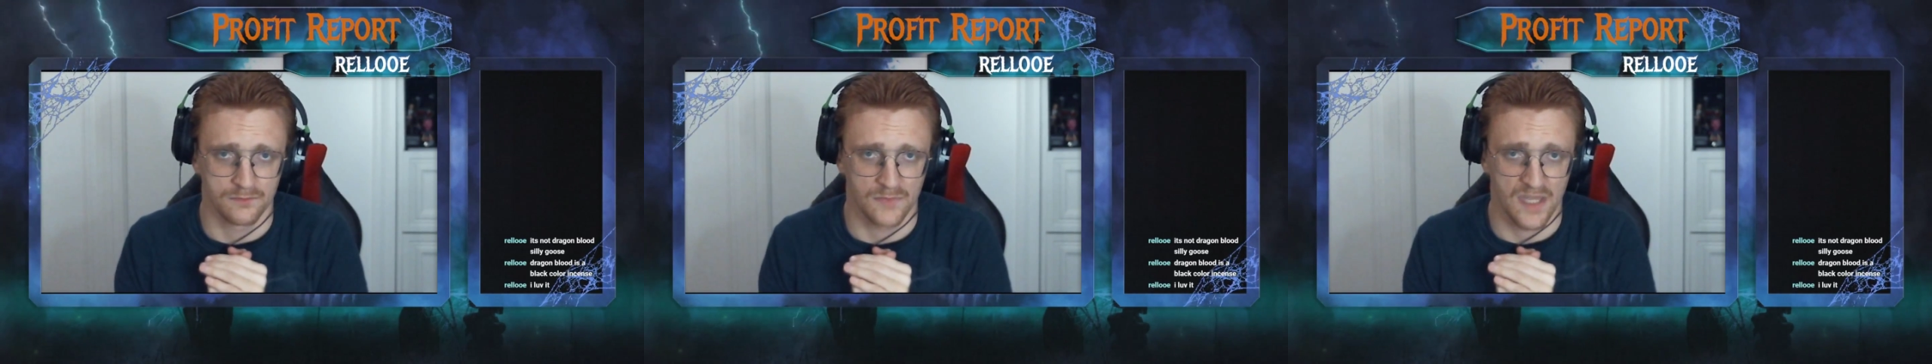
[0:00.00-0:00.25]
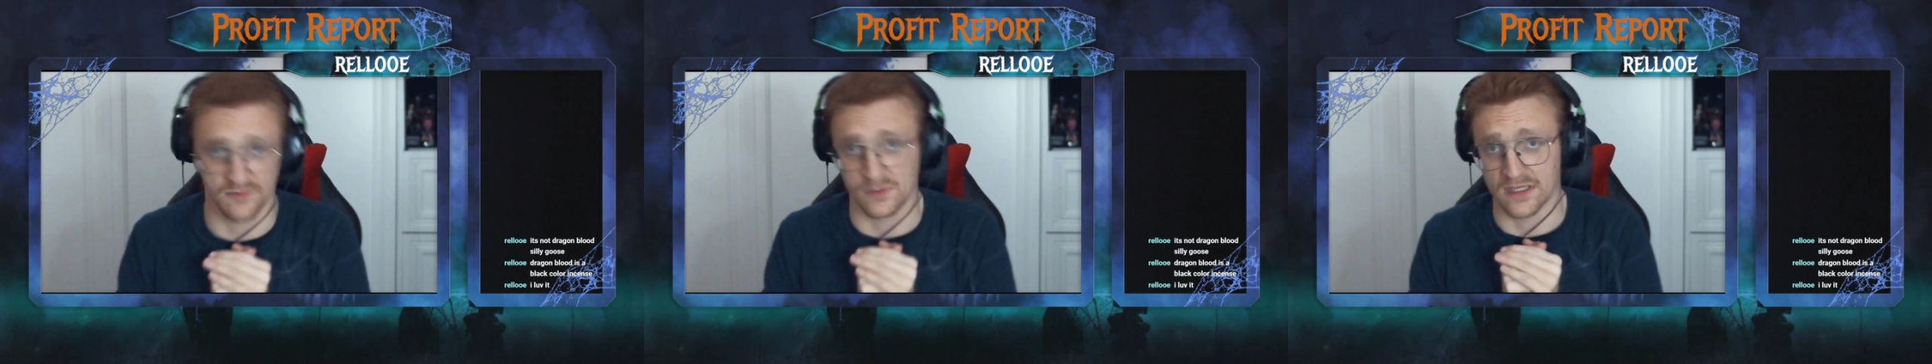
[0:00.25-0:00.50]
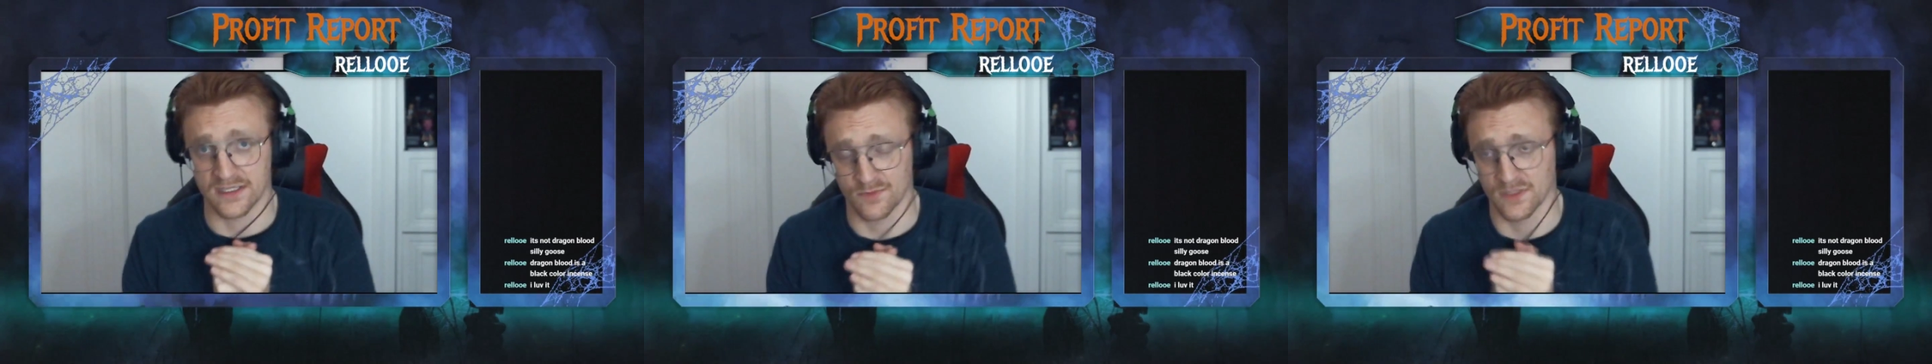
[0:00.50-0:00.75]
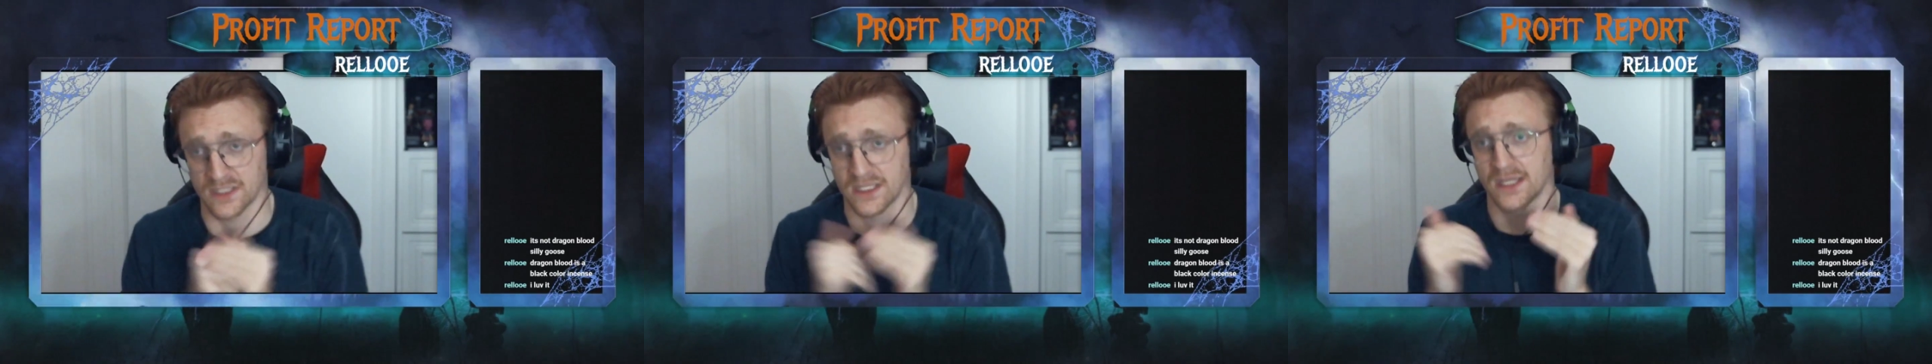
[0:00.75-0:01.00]
as we get to
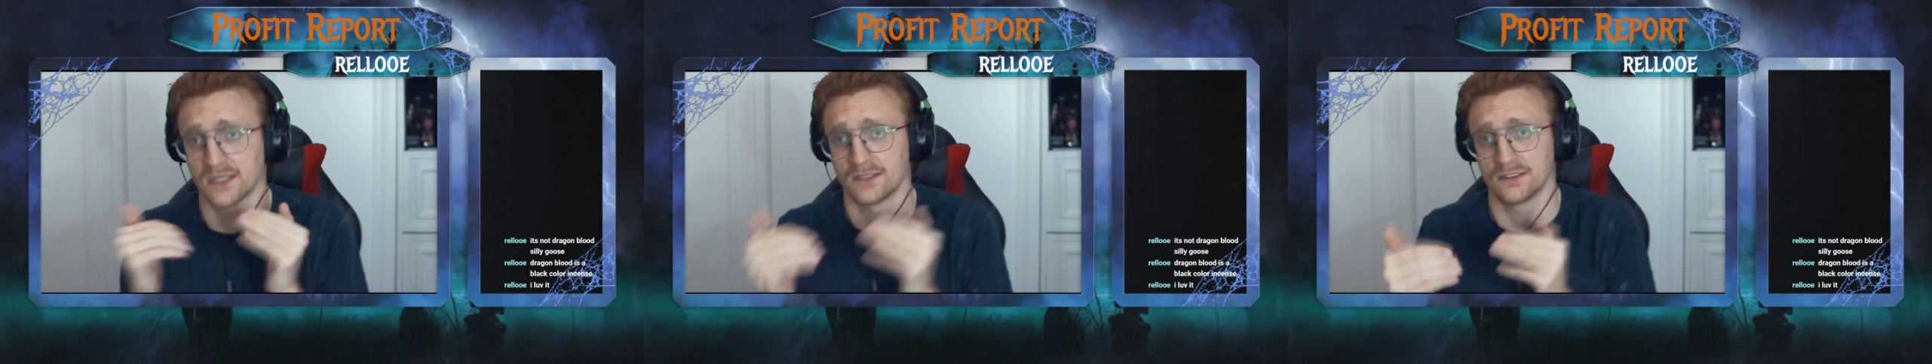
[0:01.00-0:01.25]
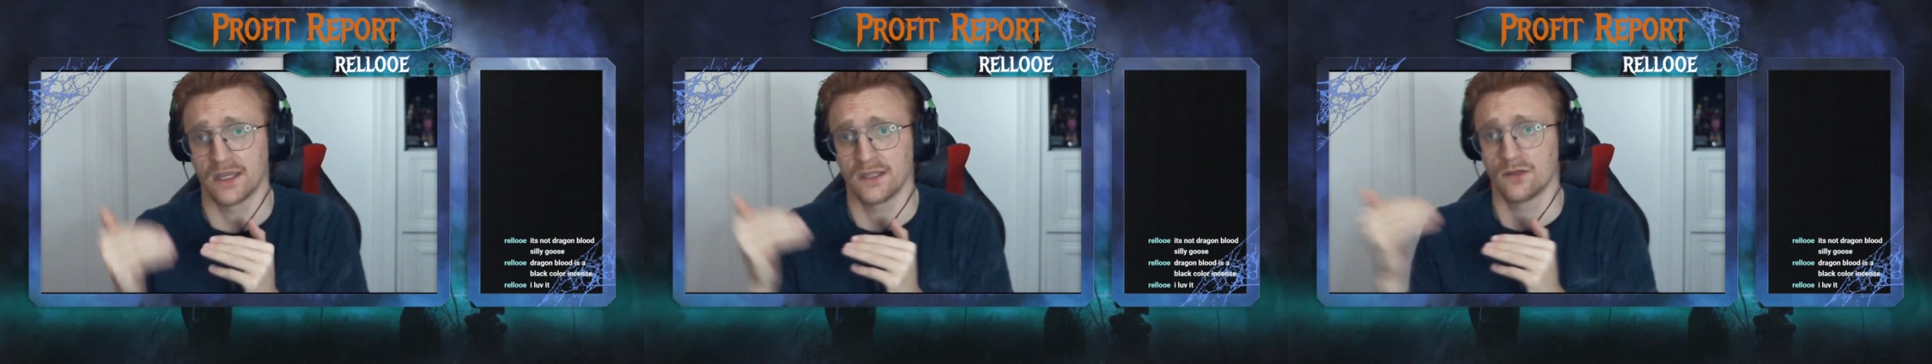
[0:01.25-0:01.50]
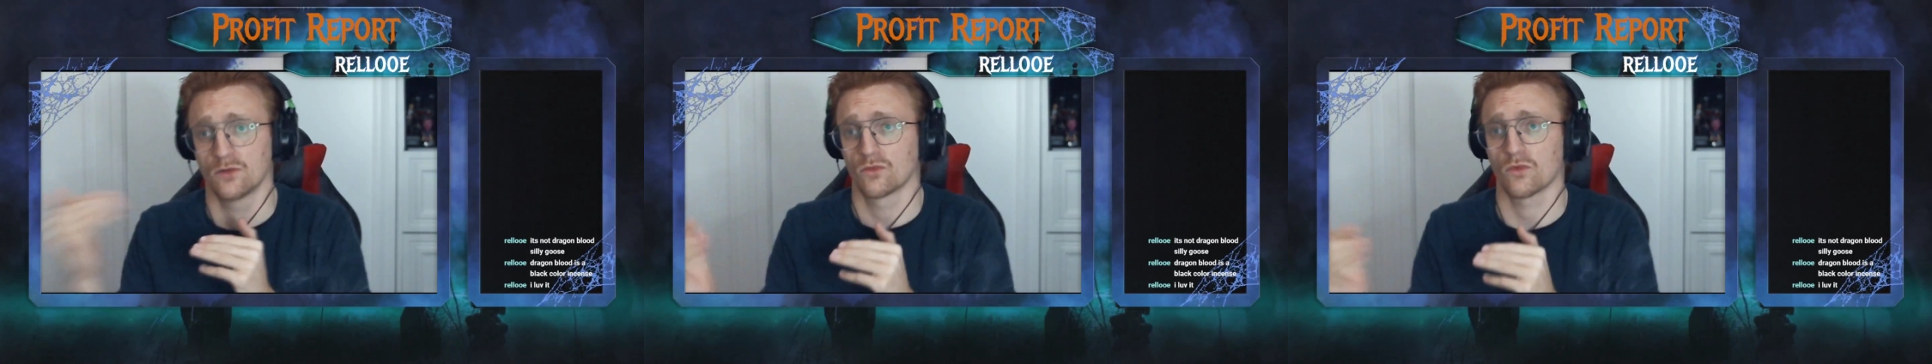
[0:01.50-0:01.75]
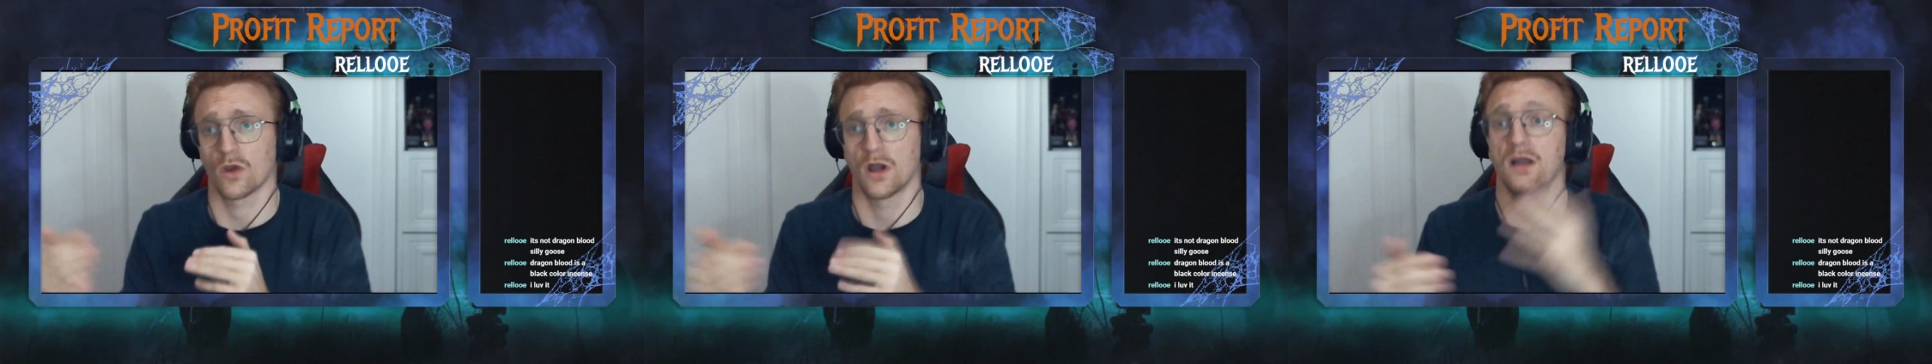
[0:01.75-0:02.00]
Monday Night
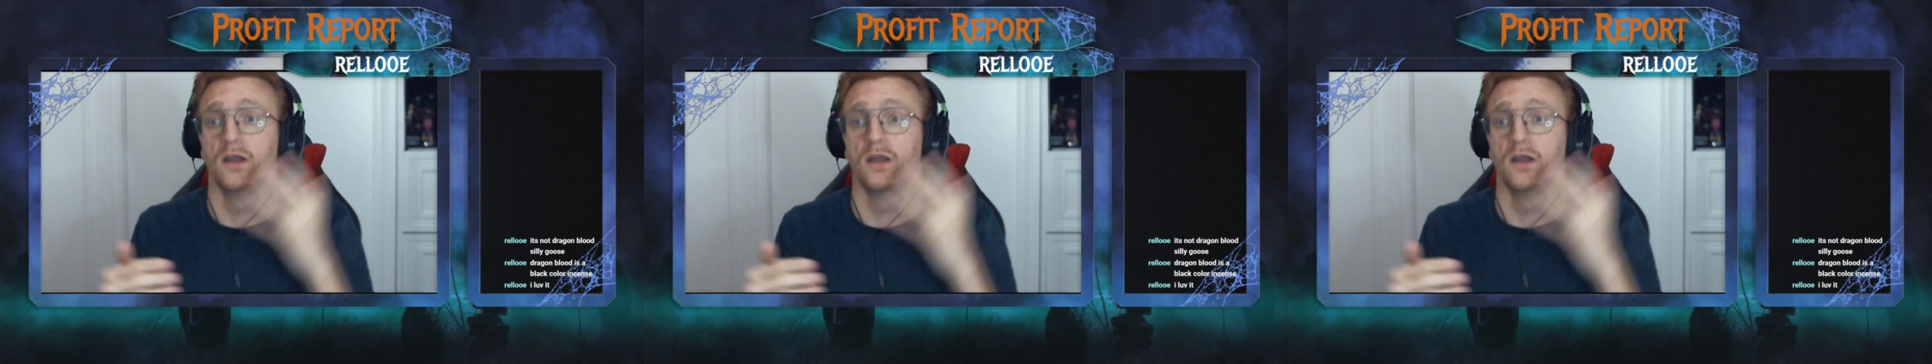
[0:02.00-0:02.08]
Raw.